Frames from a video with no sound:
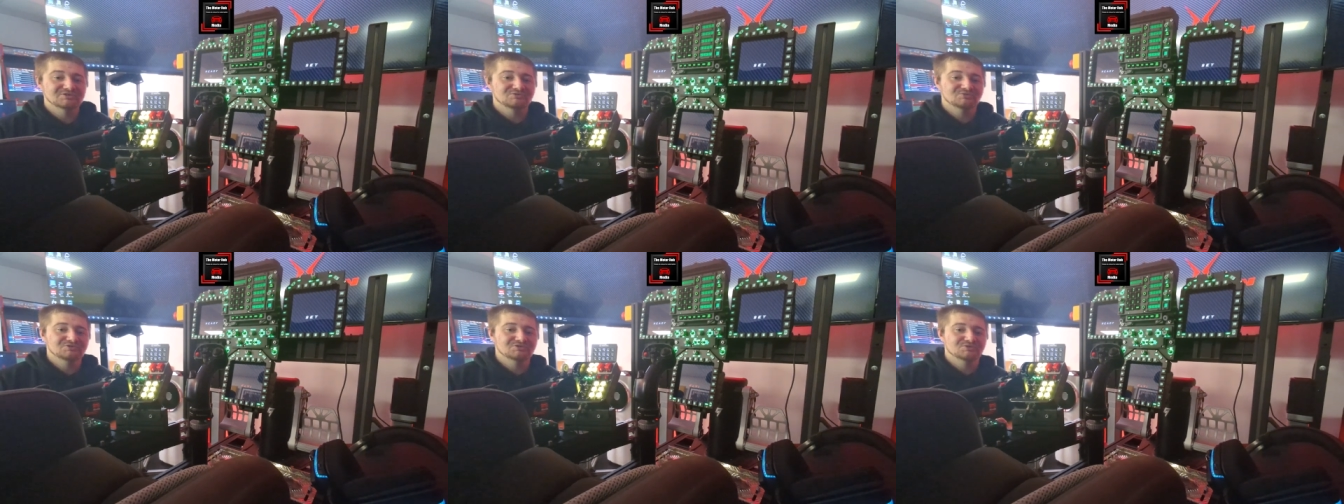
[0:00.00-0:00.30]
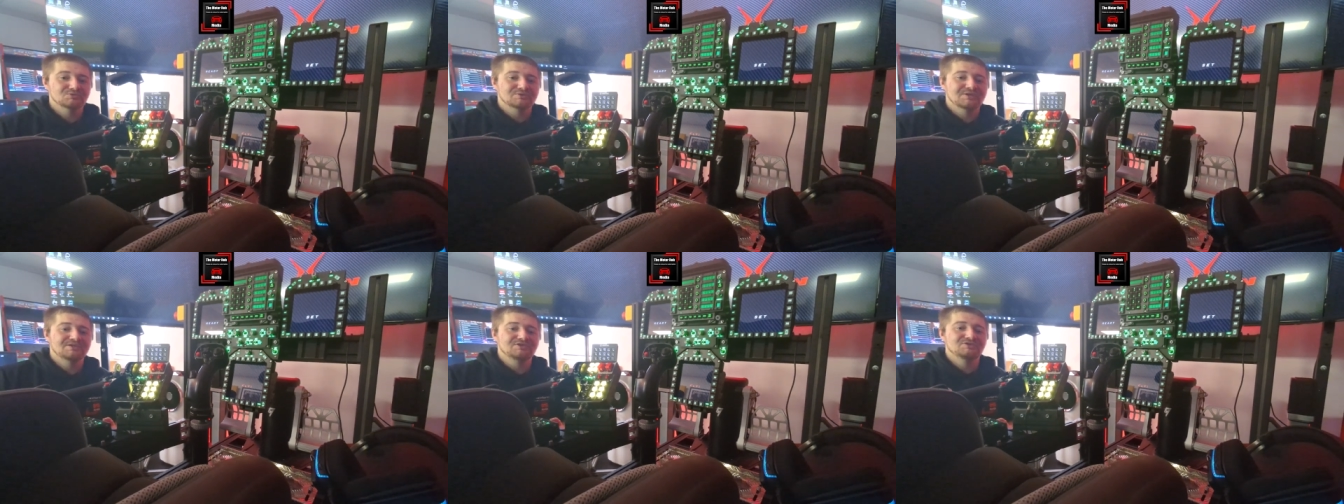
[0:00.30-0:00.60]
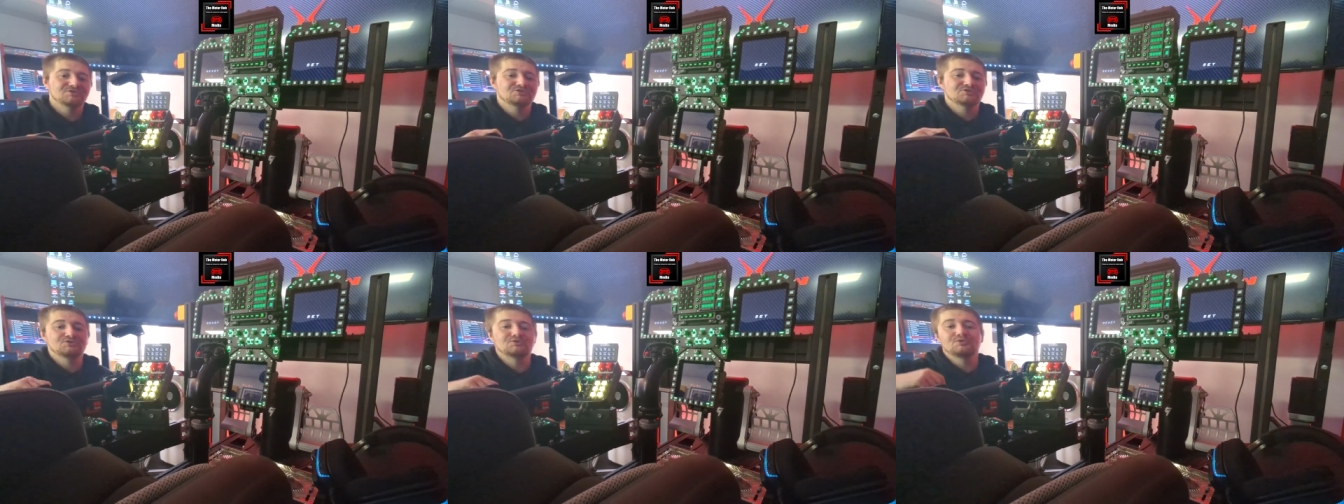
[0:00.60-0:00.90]
and also get
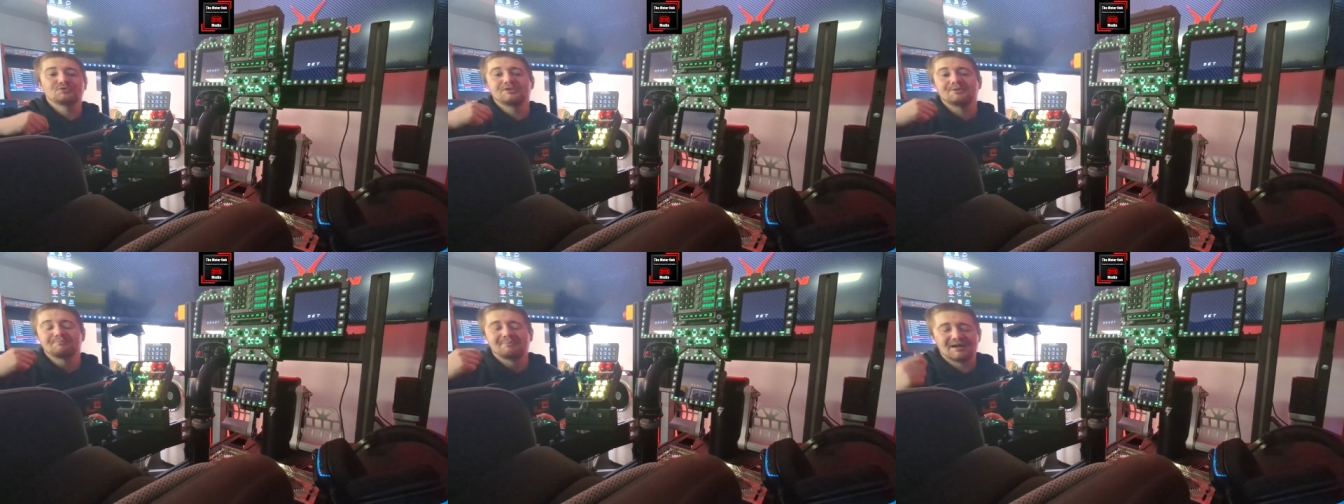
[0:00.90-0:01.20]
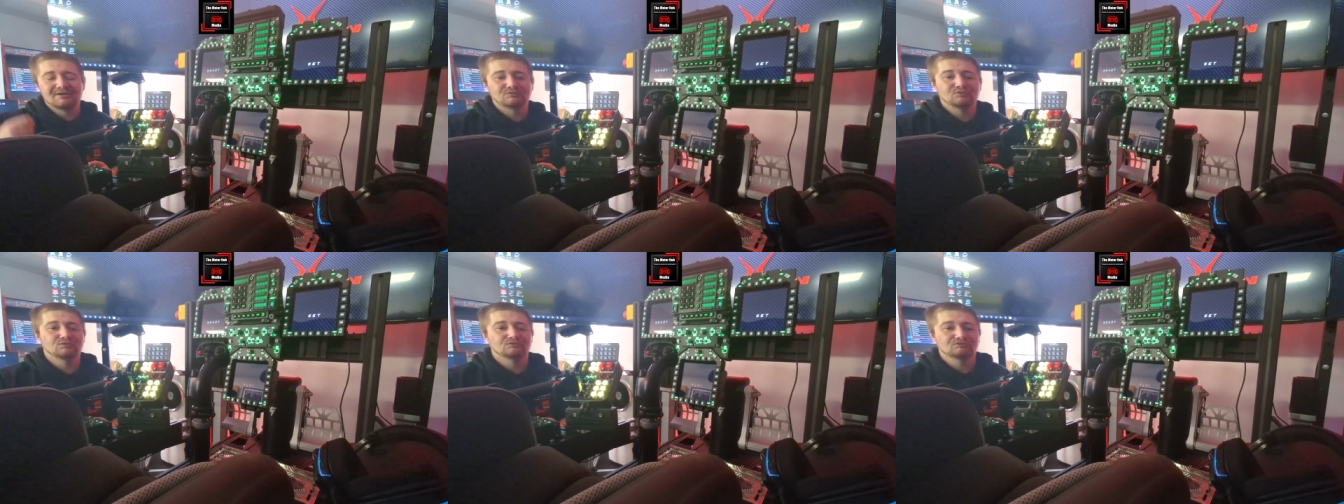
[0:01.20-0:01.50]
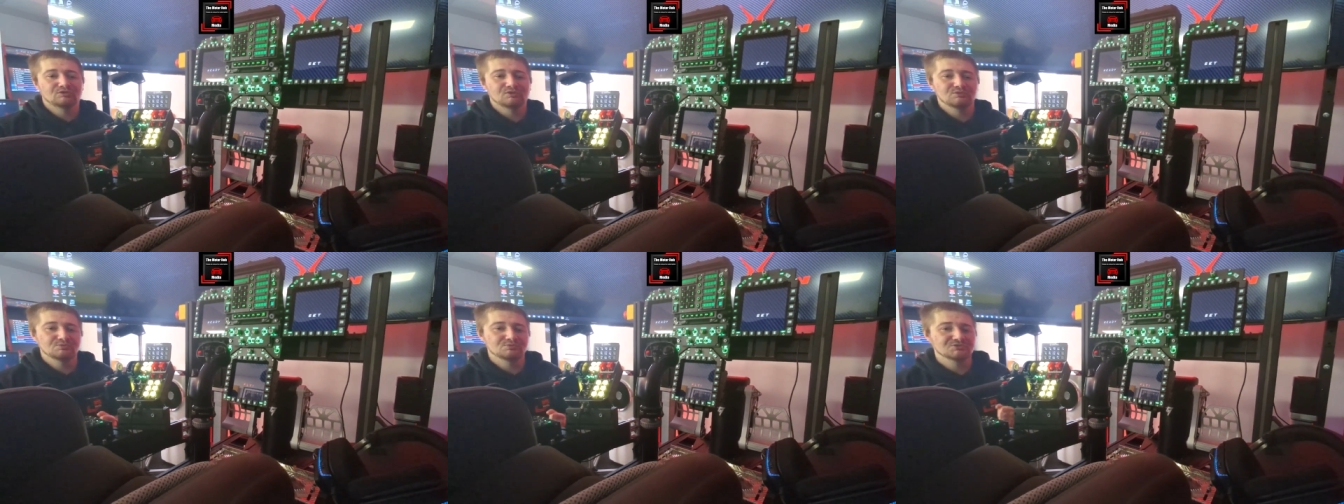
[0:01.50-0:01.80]
you to do your barrel
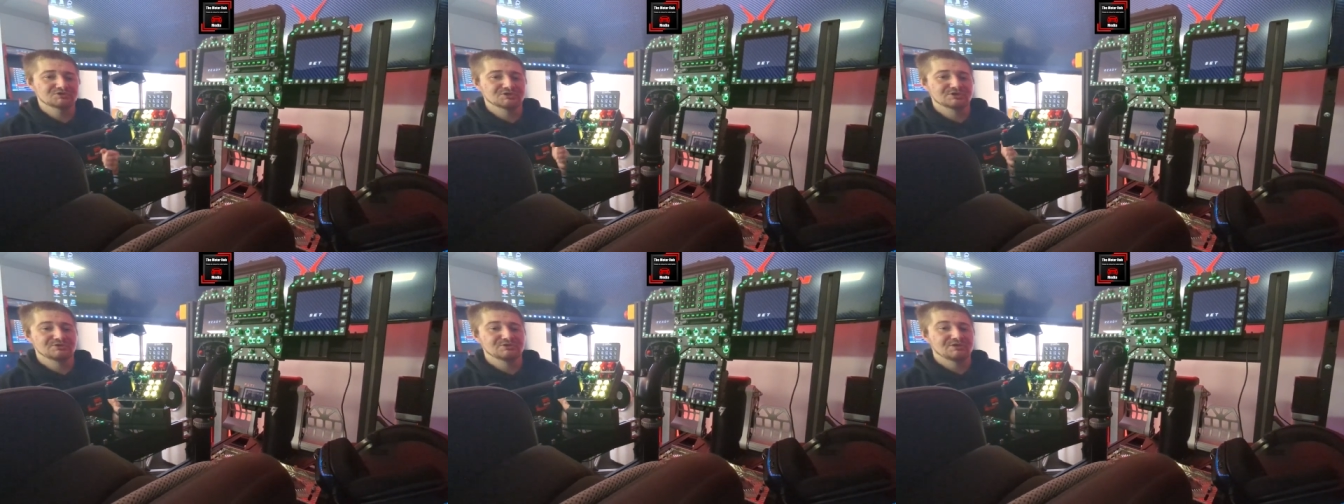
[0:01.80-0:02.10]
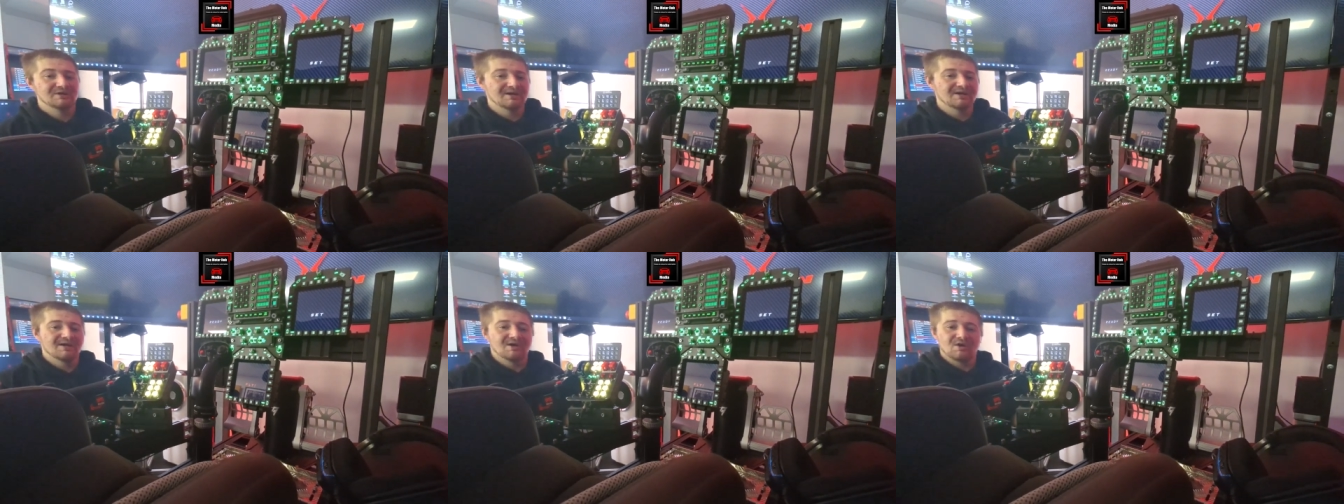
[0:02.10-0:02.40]
rolls and